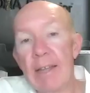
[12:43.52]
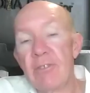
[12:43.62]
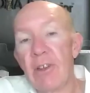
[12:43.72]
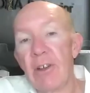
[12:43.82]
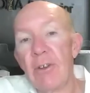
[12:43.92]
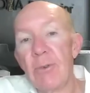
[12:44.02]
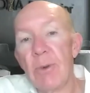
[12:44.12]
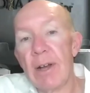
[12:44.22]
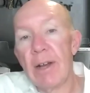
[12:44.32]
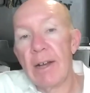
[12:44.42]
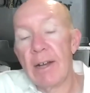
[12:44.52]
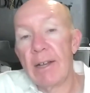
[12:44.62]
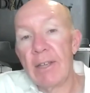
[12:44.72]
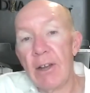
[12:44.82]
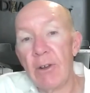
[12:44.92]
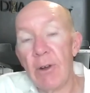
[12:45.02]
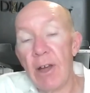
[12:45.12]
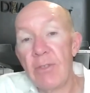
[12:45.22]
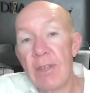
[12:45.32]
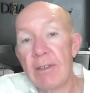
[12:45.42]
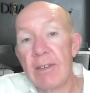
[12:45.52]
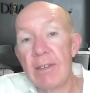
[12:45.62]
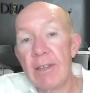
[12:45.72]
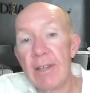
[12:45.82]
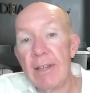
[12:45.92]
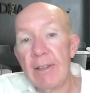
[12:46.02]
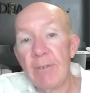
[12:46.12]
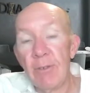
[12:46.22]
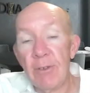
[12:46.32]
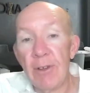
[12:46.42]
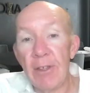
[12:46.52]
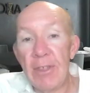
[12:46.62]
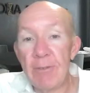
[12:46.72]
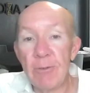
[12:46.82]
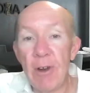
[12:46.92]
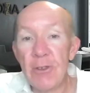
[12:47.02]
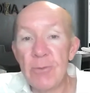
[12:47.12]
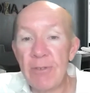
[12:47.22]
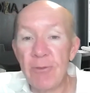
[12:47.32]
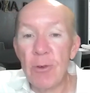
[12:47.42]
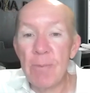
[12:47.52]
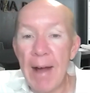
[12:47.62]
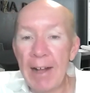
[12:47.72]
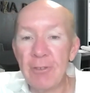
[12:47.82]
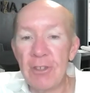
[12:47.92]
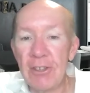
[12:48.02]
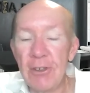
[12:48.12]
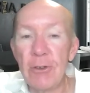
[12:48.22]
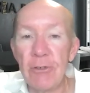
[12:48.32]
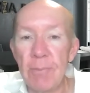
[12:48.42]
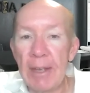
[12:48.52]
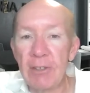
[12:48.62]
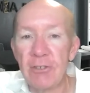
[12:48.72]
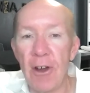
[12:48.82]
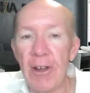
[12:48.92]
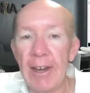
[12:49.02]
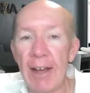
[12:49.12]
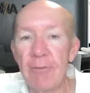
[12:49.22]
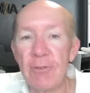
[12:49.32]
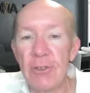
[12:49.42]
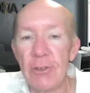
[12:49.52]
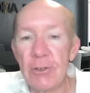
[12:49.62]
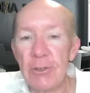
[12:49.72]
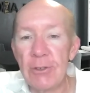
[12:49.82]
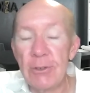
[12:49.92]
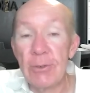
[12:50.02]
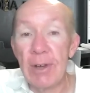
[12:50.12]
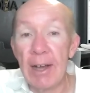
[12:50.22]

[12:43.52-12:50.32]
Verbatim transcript: and so uh, you know, I think I think Rosemary, full marks to you for being strong enough to